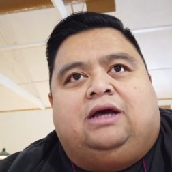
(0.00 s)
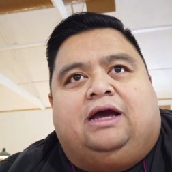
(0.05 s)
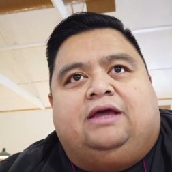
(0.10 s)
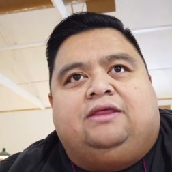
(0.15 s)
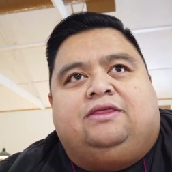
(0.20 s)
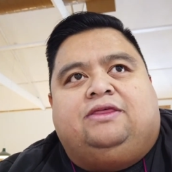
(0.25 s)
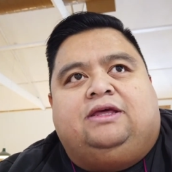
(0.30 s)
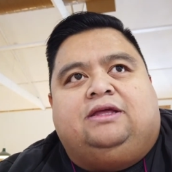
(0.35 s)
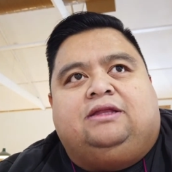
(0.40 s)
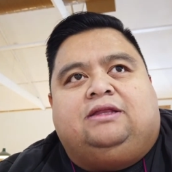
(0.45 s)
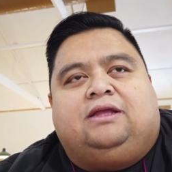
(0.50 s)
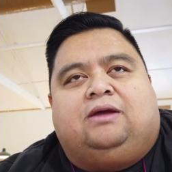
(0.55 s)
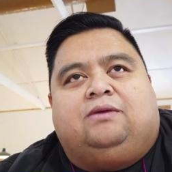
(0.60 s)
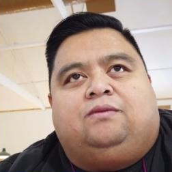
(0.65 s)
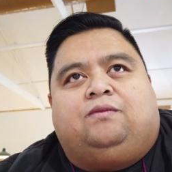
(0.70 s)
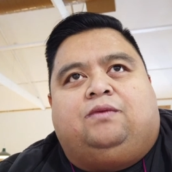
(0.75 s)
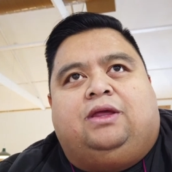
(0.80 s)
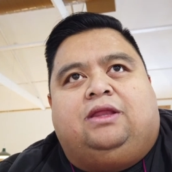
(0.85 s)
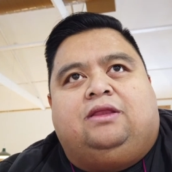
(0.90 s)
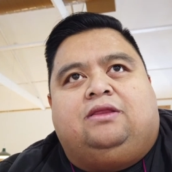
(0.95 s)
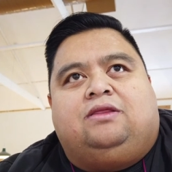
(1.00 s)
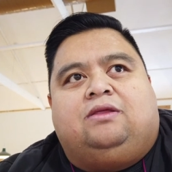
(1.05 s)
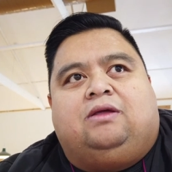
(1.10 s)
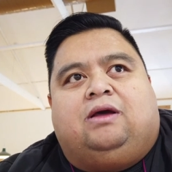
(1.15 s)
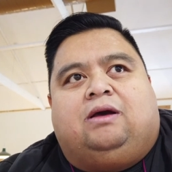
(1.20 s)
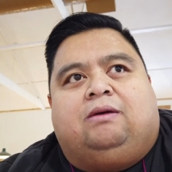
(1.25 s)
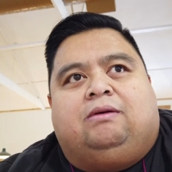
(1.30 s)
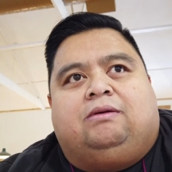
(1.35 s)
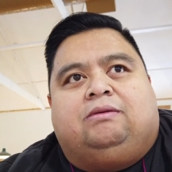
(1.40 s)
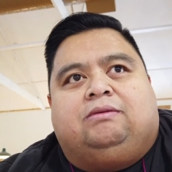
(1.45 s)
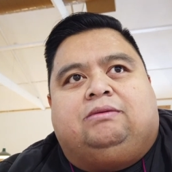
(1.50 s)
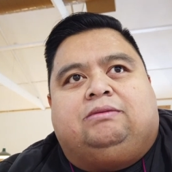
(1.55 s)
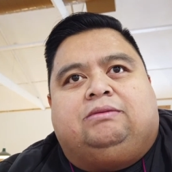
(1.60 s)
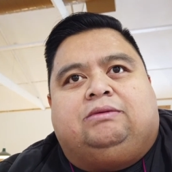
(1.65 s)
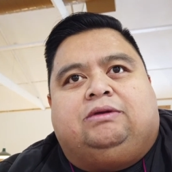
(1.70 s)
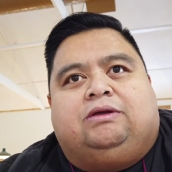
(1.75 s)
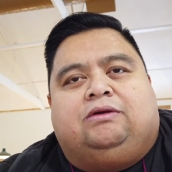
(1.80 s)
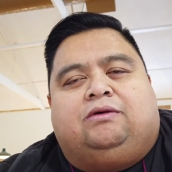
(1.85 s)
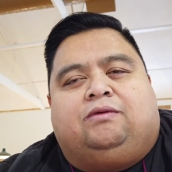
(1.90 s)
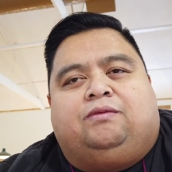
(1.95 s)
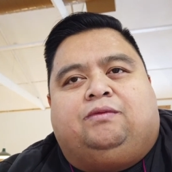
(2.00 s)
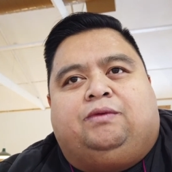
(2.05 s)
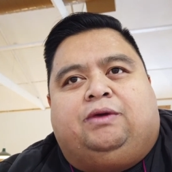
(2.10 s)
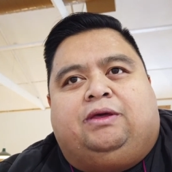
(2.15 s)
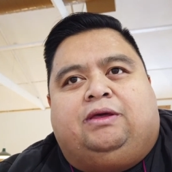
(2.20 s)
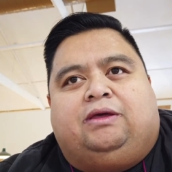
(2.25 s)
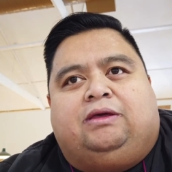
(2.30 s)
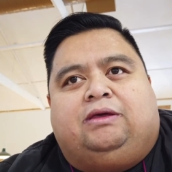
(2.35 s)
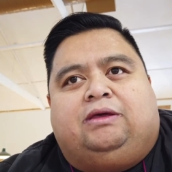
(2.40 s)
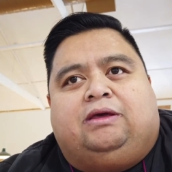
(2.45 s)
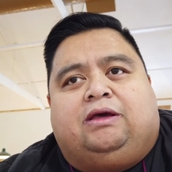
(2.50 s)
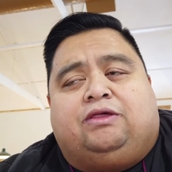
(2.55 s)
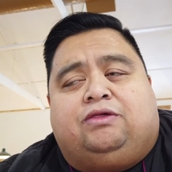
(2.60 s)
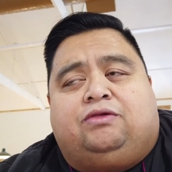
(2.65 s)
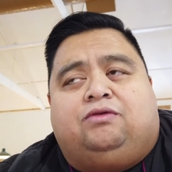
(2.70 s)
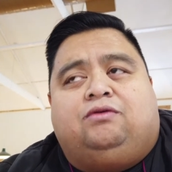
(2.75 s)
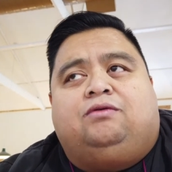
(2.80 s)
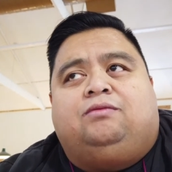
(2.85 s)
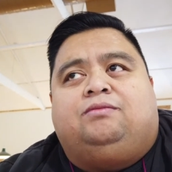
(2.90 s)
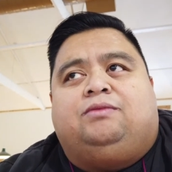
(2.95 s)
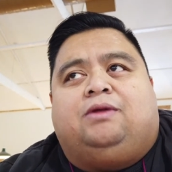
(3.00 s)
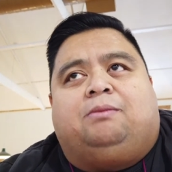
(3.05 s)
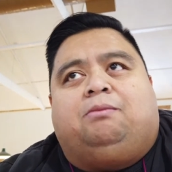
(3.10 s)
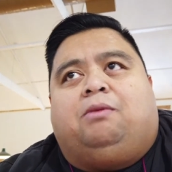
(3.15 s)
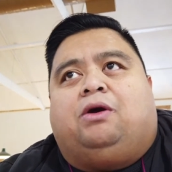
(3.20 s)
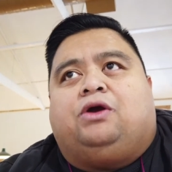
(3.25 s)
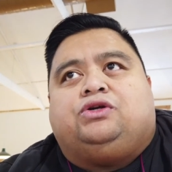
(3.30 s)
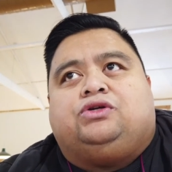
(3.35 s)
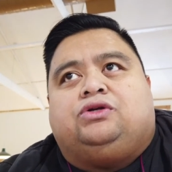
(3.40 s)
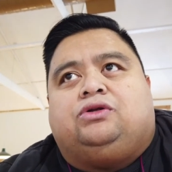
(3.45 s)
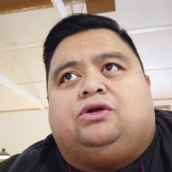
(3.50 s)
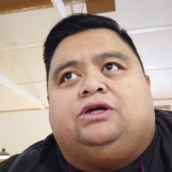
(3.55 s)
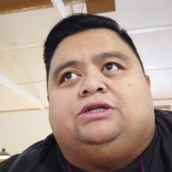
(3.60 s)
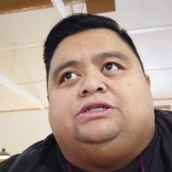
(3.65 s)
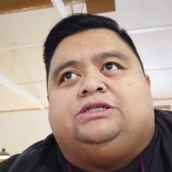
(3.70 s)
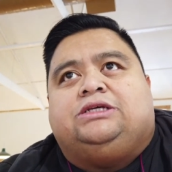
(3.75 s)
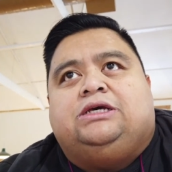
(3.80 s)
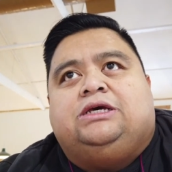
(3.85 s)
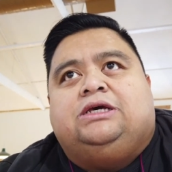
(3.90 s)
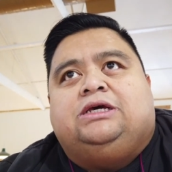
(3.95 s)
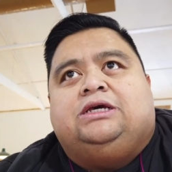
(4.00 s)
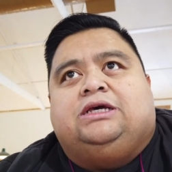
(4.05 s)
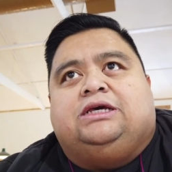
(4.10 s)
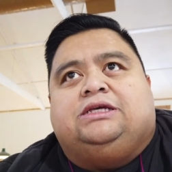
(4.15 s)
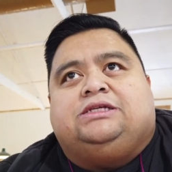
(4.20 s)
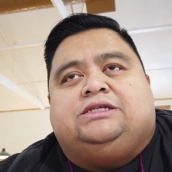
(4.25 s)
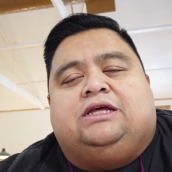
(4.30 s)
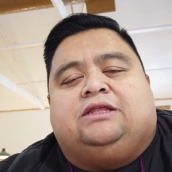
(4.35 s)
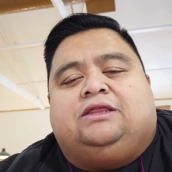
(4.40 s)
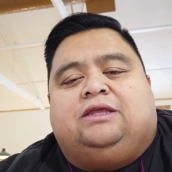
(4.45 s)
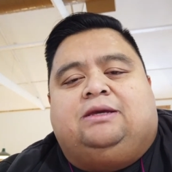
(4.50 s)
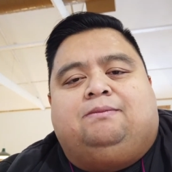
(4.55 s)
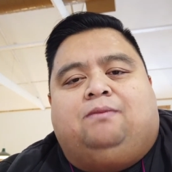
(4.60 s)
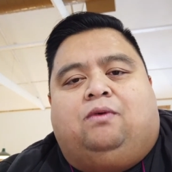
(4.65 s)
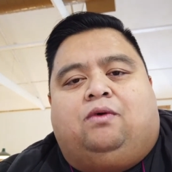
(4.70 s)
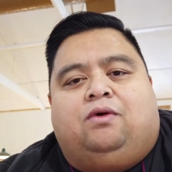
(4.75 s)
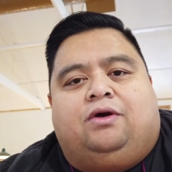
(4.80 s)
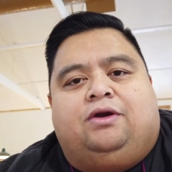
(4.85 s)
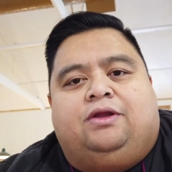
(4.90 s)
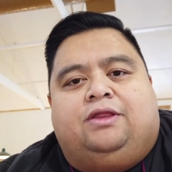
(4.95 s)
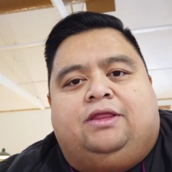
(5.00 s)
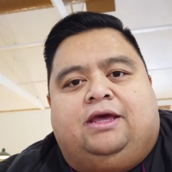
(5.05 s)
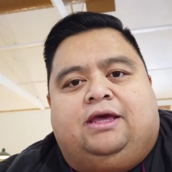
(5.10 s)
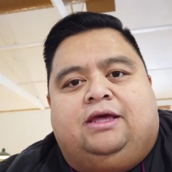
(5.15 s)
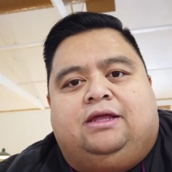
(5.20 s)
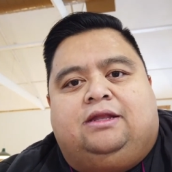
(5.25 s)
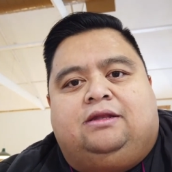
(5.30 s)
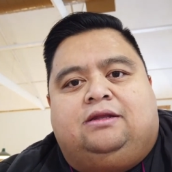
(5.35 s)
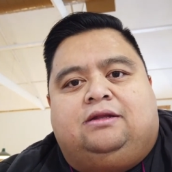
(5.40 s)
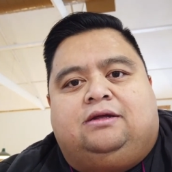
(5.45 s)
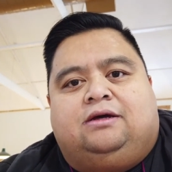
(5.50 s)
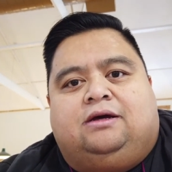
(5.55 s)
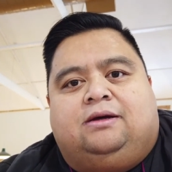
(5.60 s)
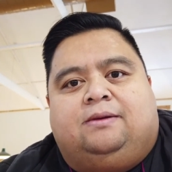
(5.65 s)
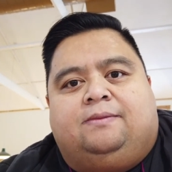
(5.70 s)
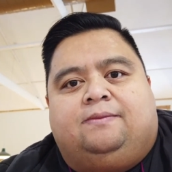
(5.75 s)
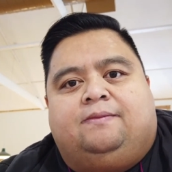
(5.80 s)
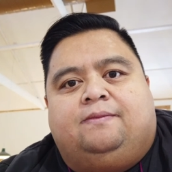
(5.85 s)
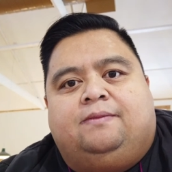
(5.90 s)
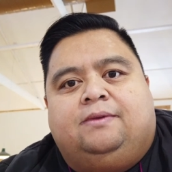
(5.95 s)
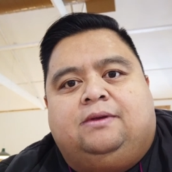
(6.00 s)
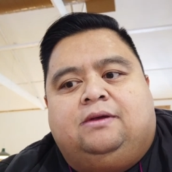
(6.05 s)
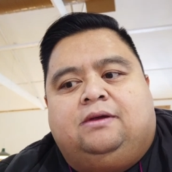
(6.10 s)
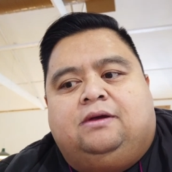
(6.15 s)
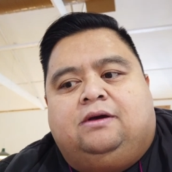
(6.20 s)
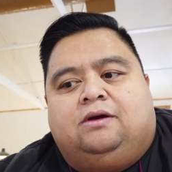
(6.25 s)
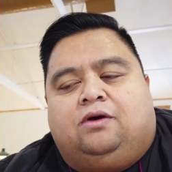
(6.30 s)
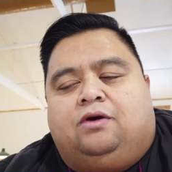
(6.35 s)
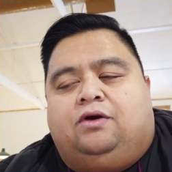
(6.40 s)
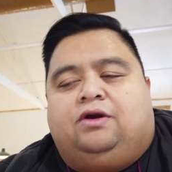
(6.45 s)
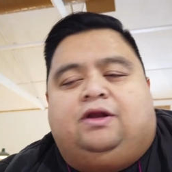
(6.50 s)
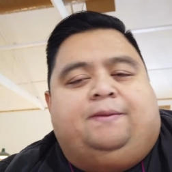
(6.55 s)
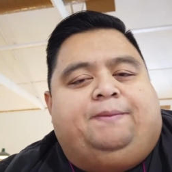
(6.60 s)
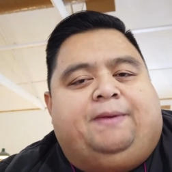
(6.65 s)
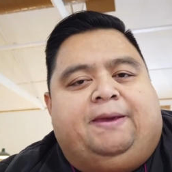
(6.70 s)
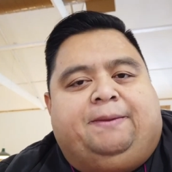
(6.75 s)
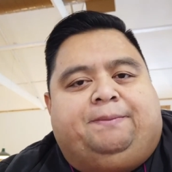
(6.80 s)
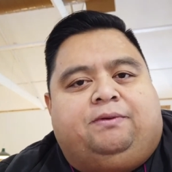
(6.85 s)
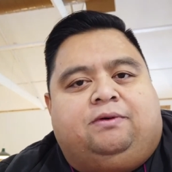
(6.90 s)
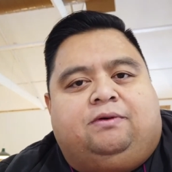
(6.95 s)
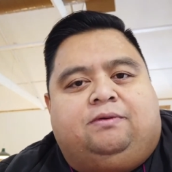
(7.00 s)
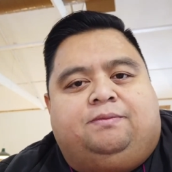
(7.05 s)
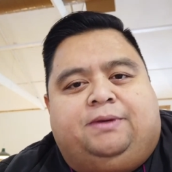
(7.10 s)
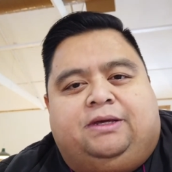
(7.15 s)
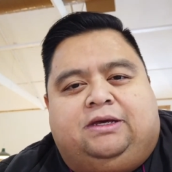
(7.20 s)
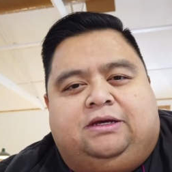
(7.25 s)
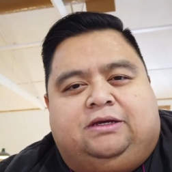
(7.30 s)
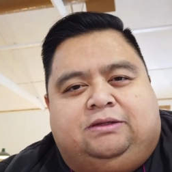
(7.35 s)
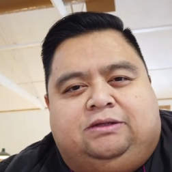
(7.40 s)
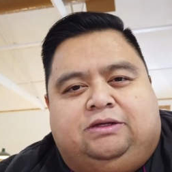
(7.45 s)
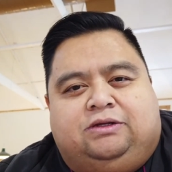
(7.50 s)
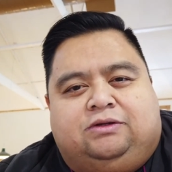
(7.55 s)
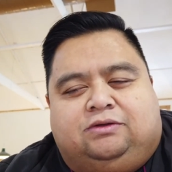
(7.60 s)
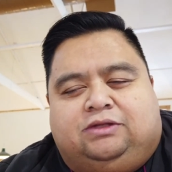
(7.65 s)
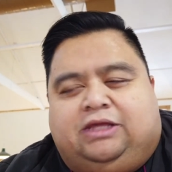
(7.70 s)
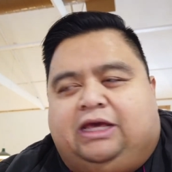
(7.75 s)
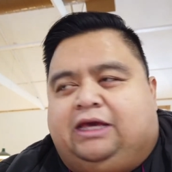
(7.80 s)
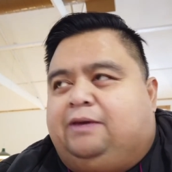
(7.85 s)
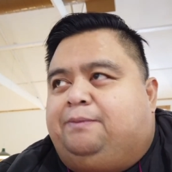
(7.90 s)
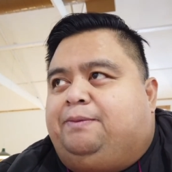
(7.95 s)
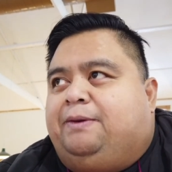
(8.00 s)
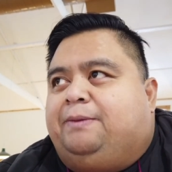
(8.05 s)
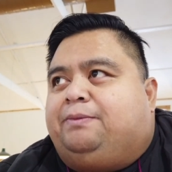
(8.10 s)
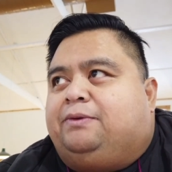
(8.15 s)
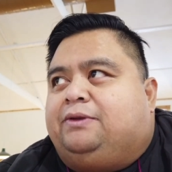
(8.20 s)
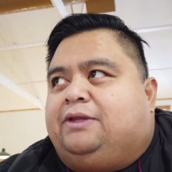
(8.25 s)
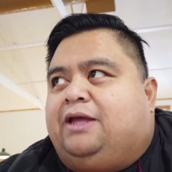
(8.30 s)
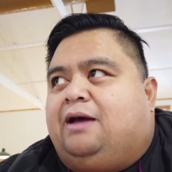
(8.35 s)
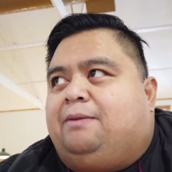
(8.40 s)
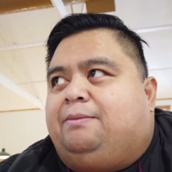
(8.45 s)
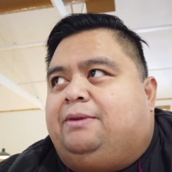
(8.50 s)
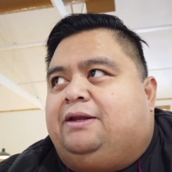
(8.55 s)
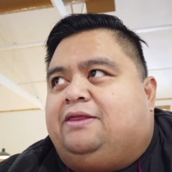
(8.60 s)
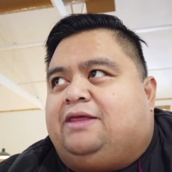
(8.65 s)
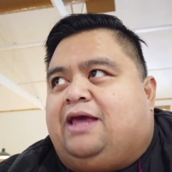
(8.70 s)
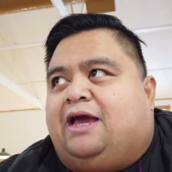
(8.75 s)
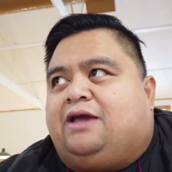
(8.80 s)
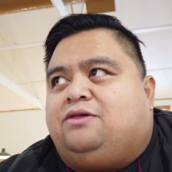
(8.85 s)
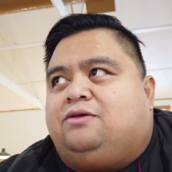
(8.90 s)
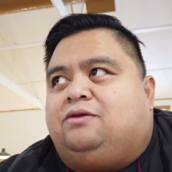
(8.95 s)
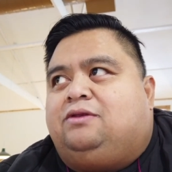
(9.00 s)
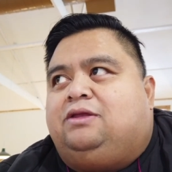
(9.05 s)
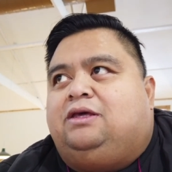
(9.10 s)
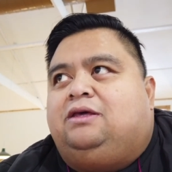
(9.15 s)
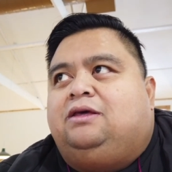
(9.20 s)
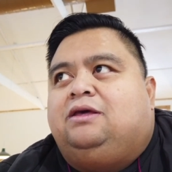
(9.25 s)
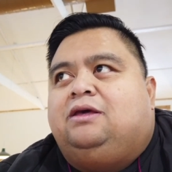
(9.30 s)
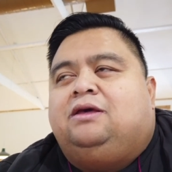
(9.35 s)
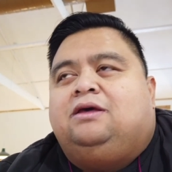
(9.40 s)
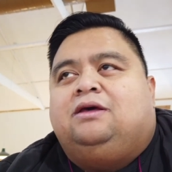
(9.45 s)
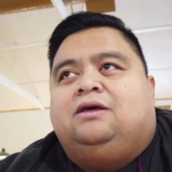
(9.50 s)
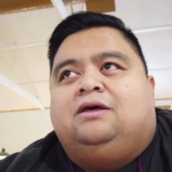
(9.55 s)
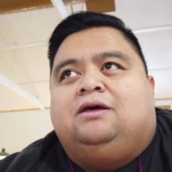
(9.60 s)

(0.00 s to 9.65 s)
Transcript: I think that when uh, you know we assume that martial arts is nothing more than um, hurting people, being you know taking people down, but it's actually